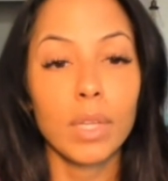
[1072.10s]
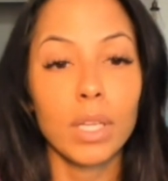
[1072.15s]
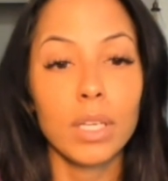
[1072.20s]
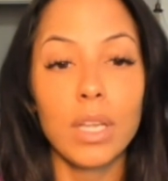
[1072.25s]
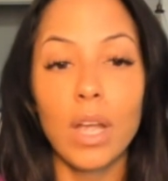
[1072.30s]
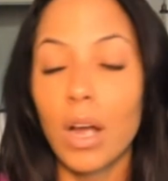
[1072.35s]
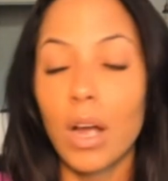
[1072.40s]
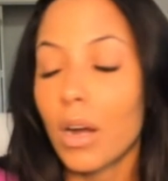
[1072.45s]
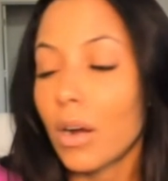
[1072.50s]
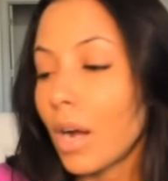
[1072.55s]

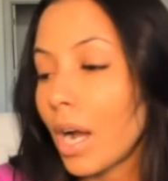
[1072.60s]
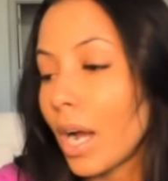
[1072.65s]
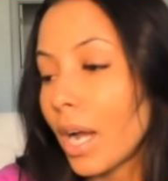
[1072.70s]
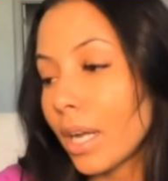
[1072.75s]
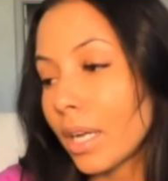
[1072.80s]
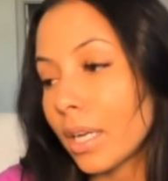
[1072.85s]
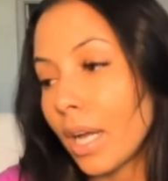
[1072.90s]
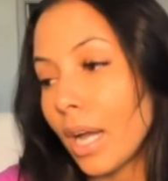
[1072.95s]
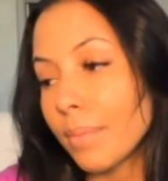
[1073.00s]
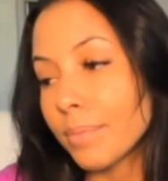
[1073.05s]

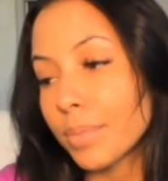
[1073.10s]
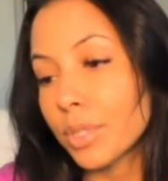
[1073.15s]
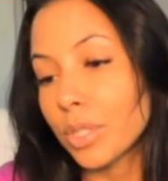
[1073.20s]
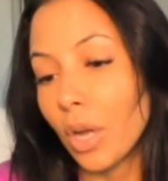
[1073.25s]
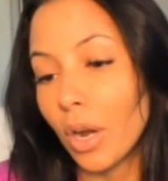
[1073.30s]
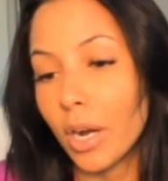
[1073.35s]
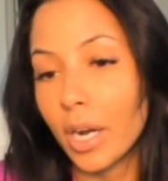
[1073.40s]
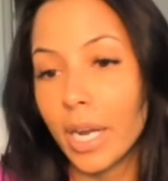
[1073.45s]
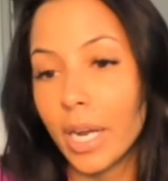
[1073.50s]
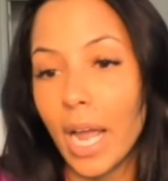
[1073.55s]
y'all, I'm
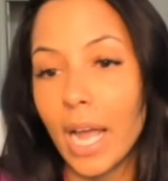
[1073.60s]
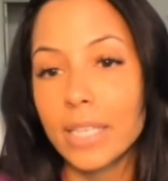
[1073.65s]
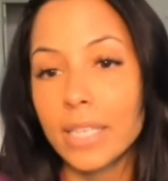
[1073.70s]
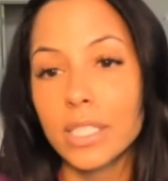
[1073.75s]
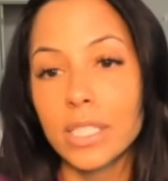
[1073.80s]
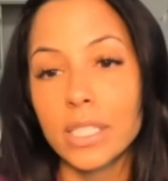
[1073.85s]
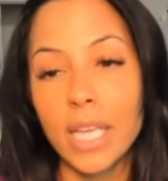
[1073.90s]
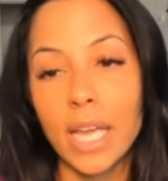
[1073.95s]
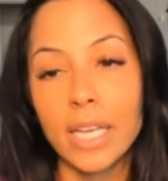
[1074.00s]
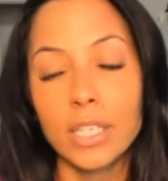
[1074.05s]
sorry. I
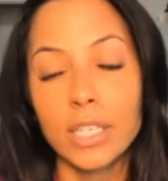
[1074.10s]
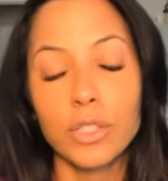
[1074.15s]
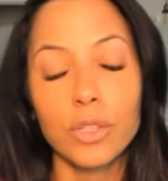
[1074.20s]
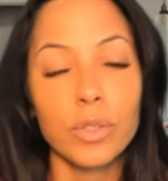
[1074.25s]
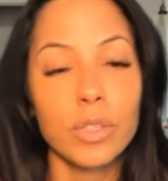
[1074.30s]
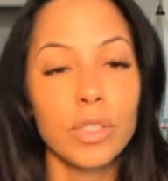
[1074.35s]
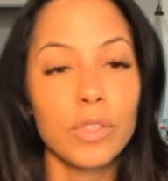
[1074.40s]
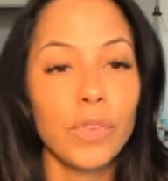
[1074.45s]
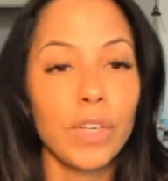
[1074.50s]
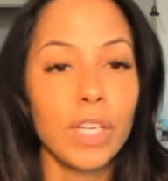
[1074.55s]
just had to do
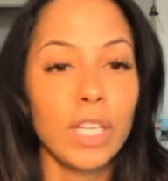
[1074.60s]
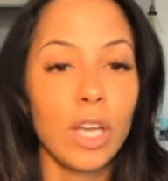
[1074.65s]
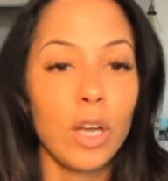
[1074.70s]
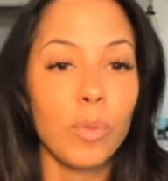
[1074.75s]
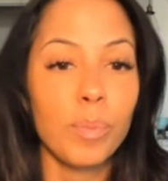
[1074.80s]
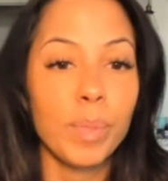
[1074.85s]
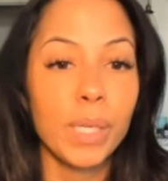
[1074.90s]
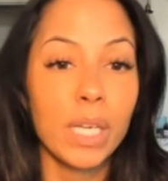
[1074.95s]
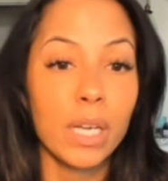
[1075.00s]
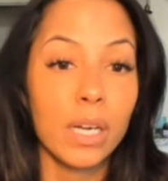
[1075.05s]
this
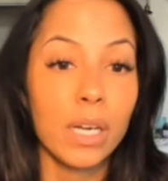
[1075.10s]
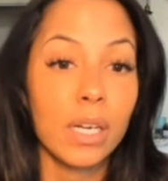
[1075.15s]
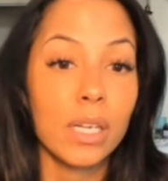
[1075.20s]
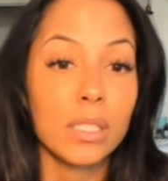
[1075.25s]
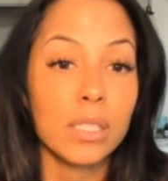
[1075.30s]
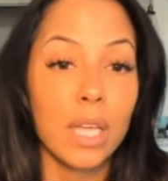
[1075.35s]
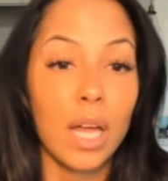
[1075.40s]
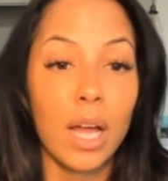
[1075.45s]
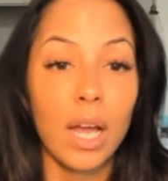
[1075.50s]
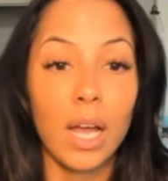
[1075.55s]
video
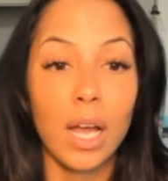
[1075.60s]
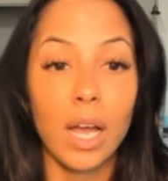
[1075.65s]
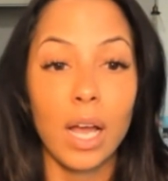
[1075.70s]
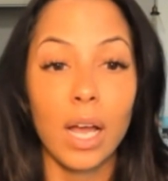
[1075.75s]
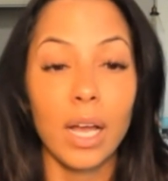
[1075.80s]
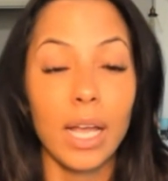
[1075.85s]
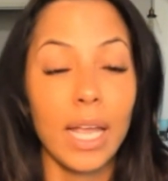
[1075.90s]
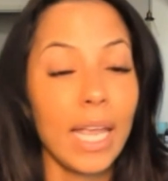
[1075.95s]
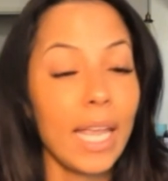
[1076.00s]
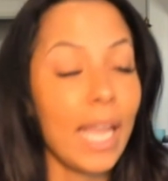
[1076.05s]
because
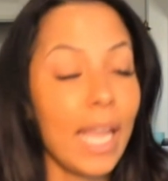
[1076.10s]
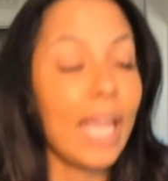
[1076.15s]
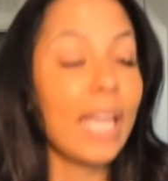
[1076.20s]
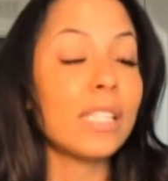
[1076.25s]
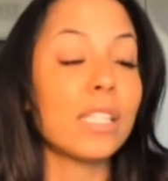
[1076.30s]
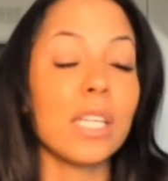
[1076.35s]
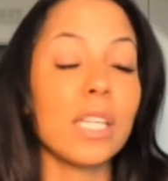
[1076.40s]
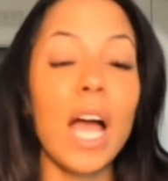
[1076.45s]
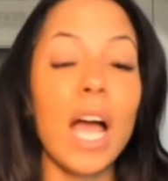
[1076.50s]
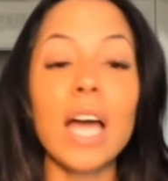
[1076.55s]

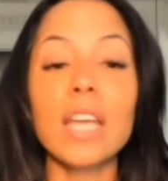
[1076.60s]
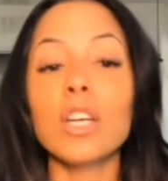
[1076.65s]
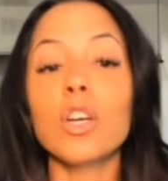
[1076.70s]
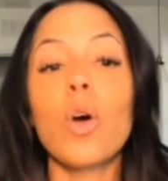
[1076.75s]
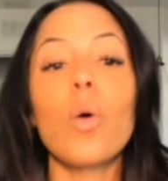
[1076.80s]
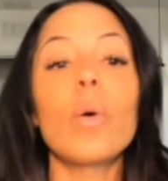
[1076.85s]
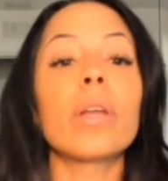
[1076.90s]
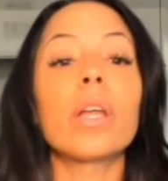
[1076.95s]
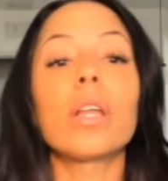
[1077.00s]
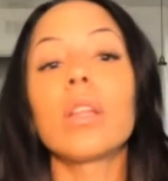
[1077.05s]
it's kind of
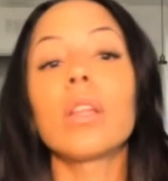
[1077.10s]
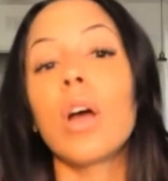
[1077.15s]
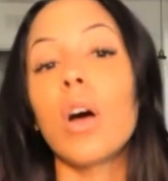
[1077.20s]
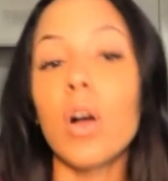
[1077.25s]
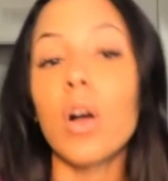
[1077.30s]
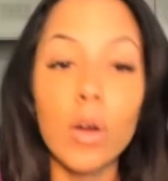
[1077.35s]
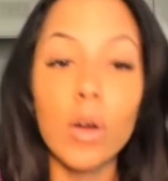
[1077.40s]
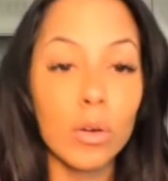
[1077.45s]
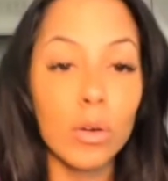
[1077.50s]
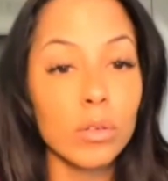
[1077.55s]
going
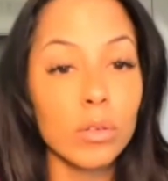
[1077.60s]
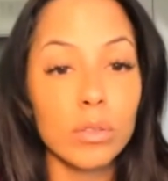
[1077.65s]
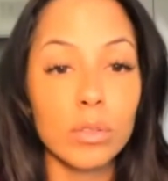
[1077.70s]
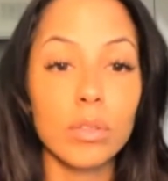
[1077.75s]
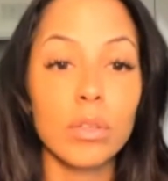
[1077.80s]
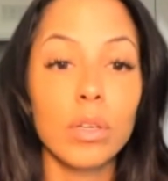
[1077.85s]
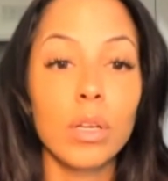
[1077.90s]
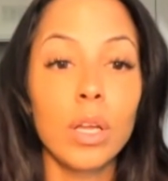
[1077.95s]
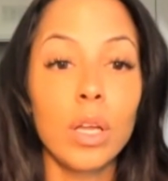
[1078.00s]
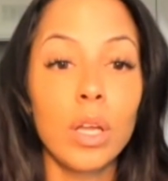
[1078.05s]
along
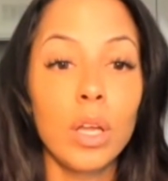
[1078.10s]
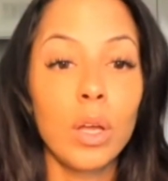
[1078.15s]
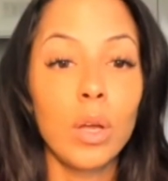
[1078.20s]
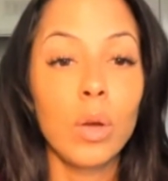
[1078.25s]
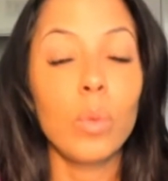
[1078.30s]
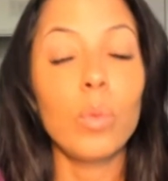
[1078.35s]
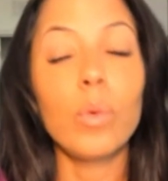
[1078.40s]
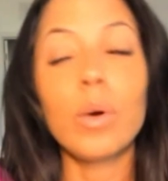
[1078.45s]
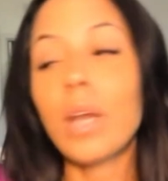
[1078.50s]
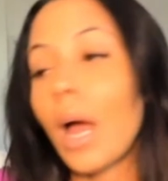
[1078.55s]

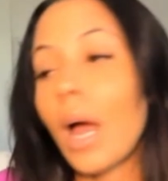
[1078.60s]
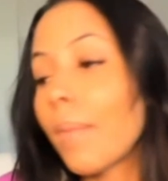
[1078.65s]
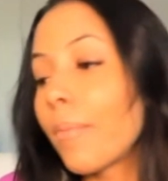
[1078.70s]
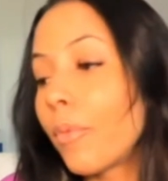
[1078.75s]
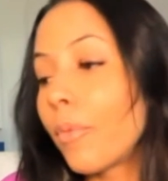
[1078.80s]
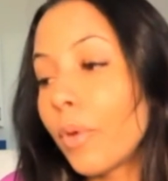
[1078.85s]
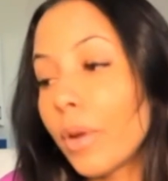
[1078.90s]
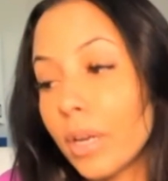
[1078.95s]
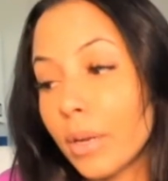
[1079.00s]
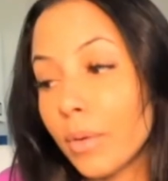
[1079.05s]
with
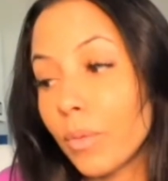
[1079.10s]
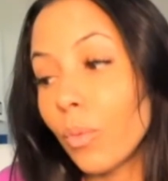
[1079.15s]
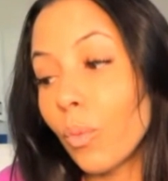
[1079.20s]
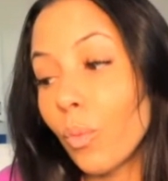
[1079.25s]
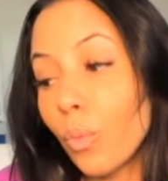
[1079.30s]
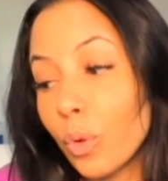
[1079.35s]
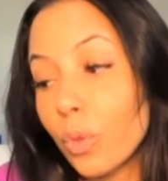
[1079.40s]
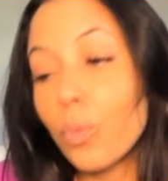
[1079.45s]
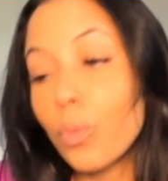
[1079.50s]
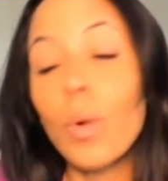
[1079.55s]

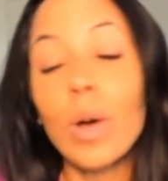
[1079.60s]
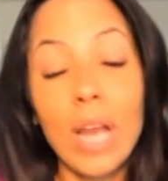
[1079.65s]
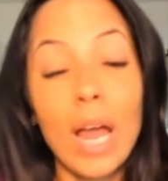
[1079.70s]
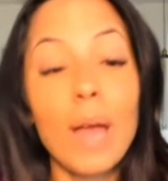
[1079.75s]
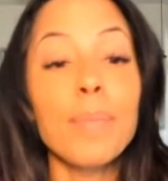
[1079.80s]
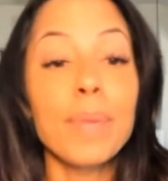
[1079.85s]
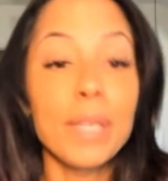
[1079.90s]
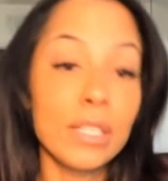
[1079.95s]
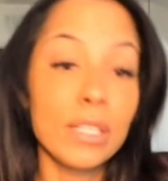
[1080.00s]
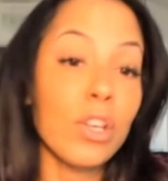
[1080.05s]
what
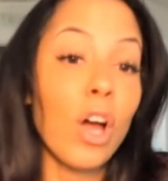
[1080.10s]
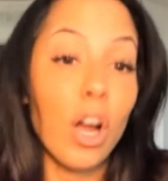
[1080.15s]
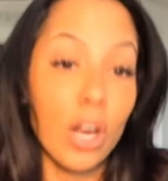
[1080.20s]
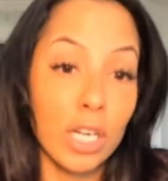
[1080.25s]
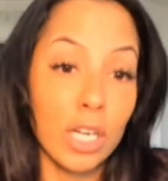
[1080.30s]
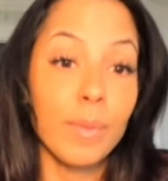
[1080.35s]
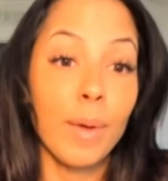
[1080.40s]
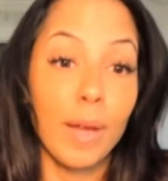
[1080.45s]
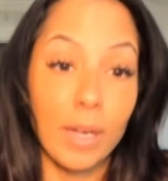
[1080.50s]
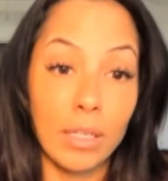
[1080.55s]
I've been
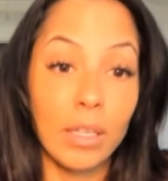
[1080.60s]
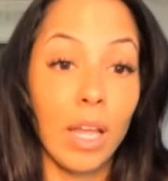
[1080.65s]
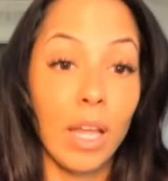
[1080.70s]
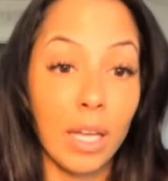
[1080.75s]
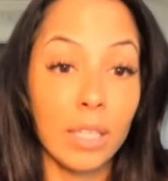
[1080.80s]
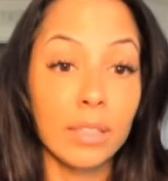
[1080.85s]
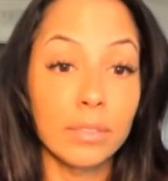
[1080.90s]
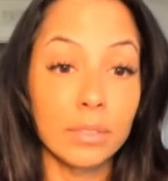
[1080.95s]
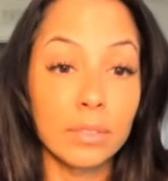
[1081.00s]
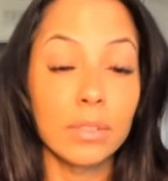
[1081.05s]
talking about a lot.
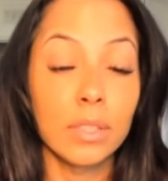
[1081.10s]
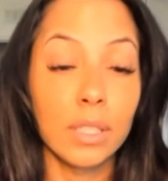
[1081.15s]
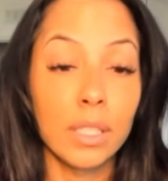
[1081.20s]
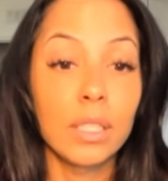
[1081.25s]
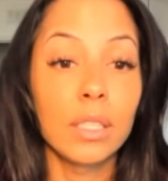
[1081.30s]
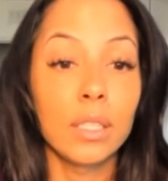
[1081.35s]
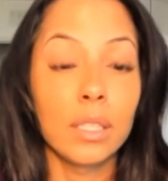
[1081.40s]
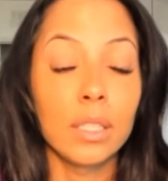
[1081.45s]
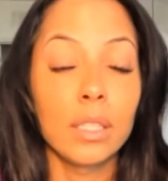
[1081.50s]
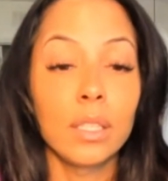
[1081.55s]

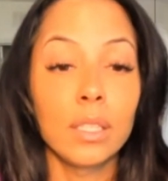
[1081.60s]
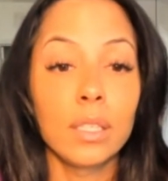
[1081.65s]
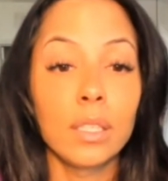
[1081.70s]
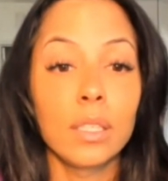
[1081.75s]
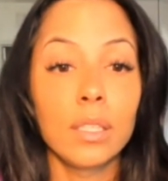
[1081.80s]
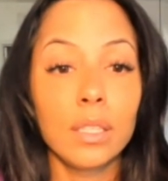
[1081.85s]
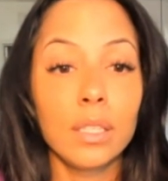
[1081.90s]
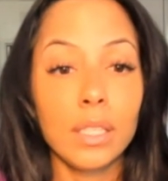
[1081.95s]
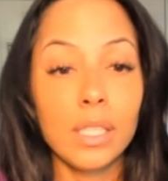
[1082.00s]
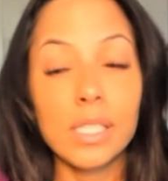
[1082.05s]

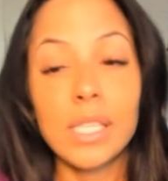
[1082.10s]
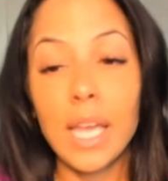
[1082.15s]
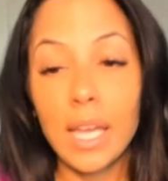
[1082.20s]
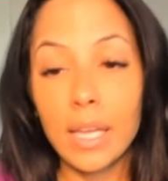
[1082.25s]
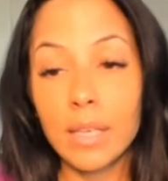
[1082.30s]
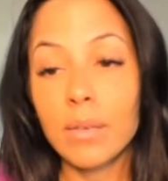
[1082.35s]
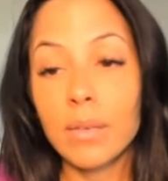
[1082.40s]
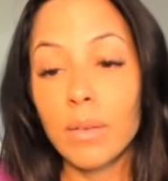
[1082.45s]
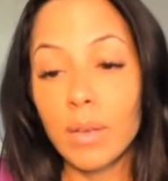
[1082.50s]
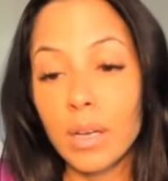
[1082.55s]
Is
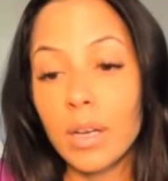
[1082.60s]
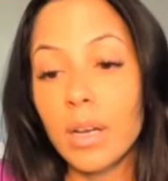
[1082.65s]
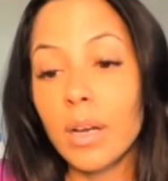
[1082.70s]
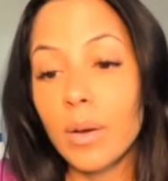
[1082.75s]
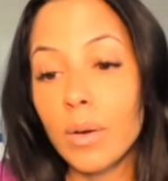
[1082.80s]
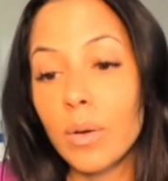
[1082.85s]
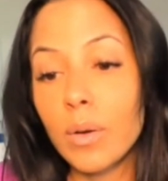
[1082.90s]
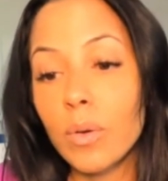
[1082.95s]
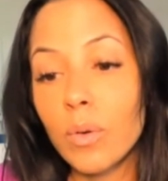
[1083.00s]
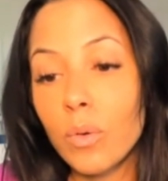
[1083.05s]
that
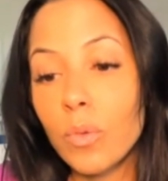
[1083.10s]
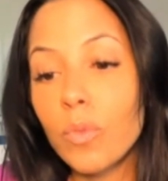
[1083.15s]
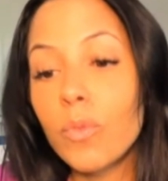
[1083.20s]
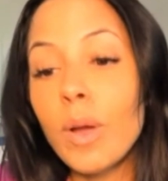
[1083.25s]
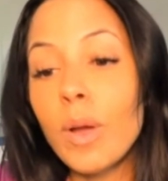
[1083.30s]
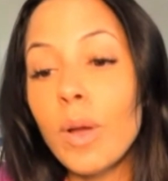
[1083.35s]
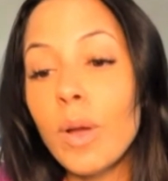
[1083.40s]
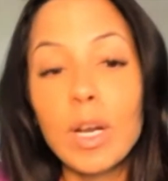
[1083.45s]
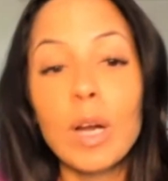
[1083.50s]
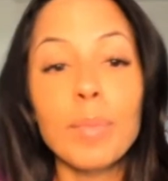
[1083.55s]

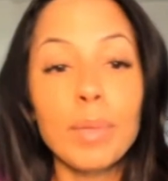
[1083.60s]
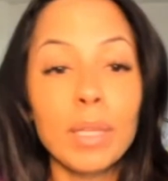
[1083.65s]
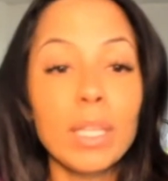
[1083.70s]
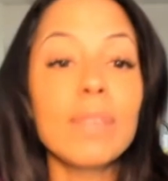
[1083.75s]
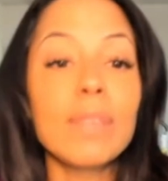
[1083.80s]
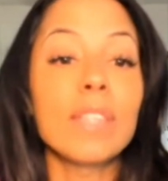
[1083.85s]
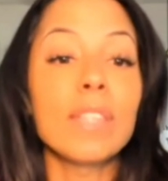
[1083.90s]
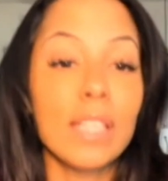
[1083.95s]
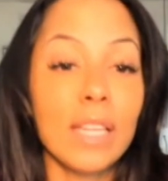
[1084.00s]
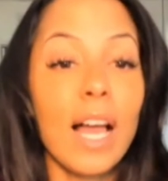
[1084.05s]
women are
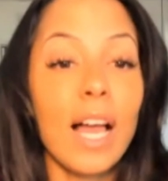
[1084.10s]
believing the